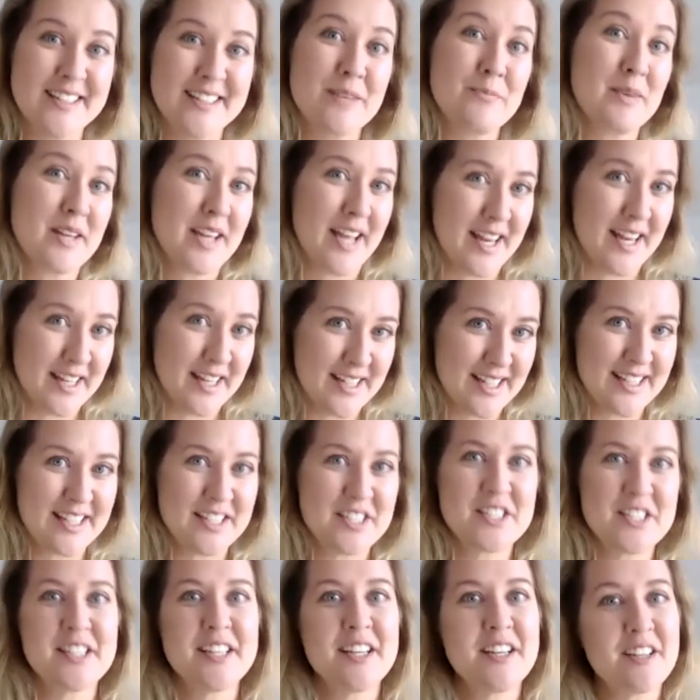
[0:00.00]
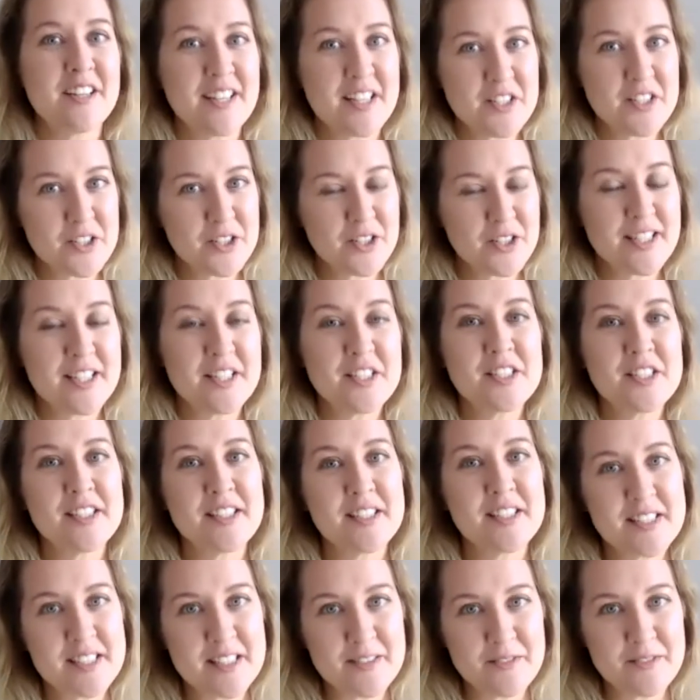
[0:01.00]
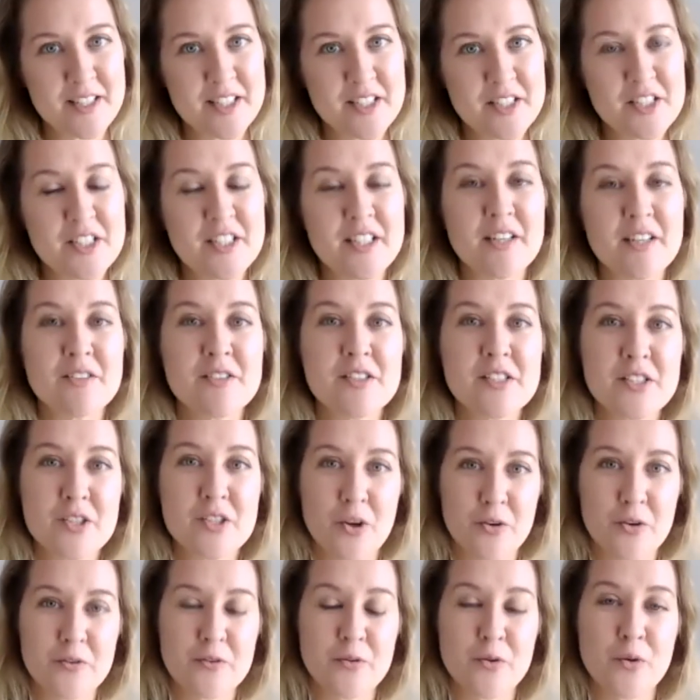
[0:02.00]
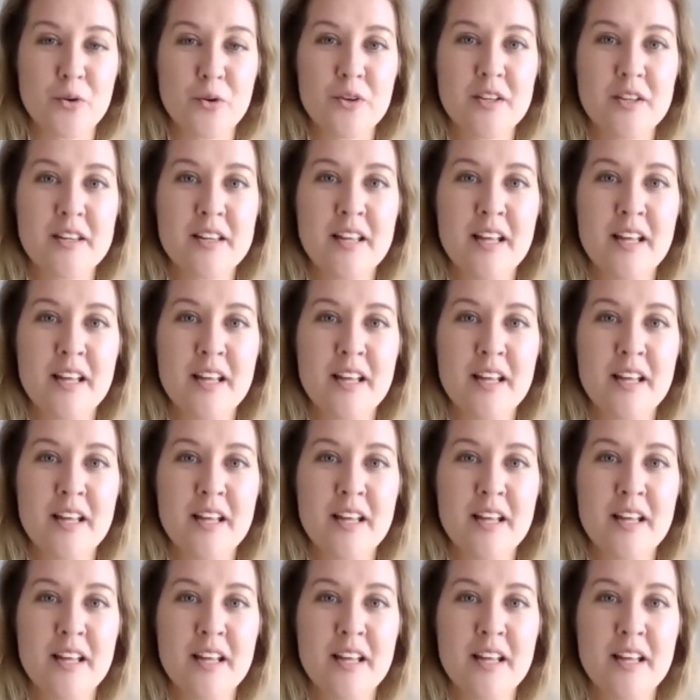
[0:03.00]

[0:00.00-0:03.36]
mechanical engineer, electrical engineer, civil engineer, and so forth.